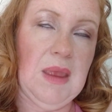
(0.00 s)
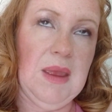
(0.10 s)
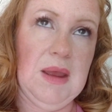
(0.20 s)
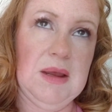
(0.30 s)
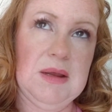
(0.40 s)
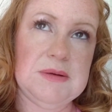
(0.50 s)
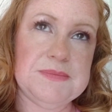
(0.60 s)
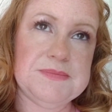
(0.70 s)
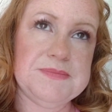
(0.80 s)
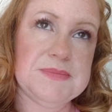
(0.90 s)

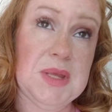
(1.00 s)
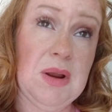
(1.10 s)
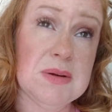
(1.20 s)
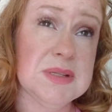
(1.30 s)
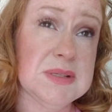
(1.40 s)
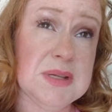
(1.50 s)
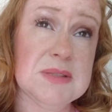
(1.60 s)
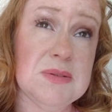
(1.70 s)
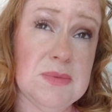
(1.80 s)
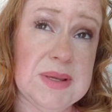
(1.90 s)
There are
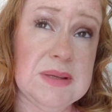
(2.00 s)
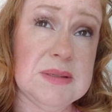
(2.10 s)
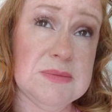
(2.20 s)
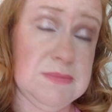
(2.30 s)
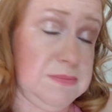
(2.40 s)
successful ways,